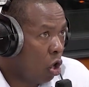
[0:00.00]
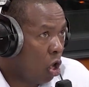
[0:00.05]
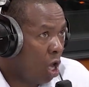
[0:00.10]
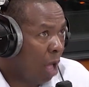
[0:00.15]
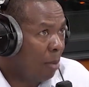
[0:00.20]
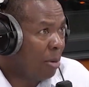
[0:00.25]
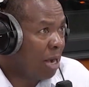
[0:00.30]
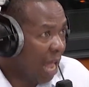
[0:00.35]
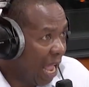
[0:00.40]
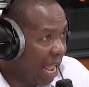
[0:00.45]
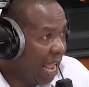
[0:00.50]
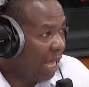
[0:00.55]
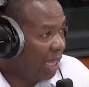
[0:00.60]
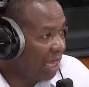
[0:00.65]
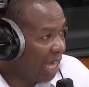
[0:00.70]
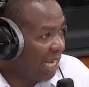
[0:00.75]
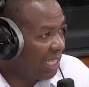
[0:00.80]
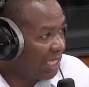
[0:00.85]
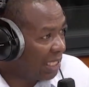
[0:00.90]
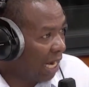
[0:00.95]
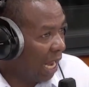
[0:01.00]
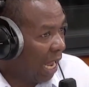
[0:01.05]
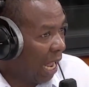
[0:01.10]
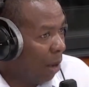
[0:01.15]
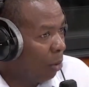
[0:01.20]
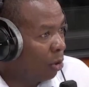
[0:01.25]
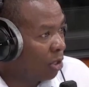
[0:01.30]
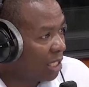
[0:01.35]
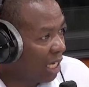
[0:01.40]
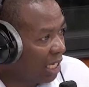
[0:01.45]
I mean, I
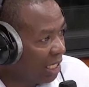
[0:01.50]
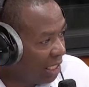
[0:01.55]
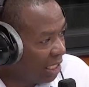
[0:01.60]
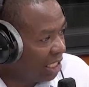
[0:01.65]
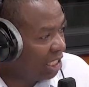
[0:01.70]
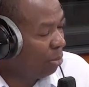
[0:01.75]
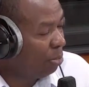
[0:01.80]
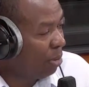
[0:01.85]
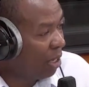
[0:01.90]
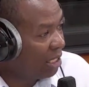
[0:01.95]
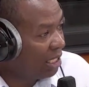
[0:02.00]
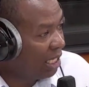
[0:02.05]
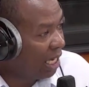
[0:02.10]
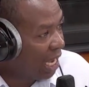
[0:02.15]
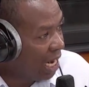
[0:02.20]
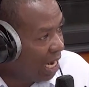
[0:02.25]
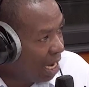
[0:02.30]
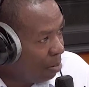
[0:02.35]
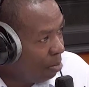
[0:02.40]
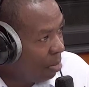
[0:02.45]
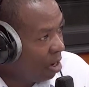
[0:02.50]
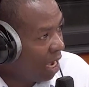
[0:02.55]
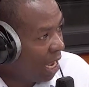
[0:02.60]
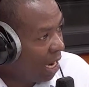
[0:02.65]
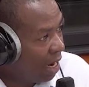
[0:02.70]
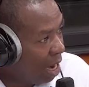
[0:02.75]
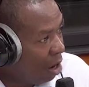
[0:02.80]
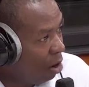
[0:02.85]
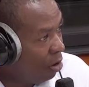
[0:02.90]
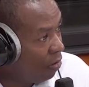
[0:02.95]
was anticipating a number
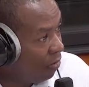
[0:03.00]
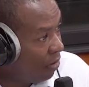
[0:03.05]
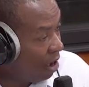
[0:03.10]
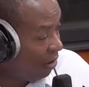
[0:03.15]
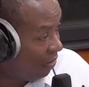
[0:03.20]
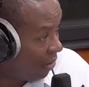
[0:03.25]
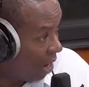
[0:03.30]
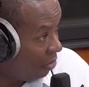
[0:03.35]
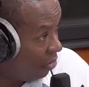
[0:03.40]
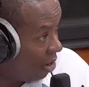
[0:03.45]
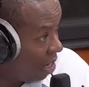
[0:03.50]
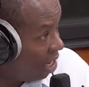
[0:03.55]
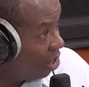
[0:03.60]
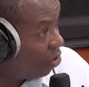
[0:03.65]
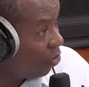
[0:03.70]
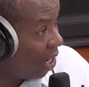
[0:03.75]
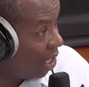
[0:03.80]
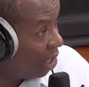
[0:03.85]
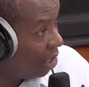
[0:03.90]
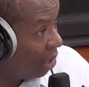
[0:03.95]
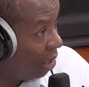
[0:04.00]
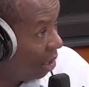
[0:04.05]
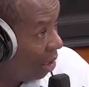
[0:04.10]
around 520.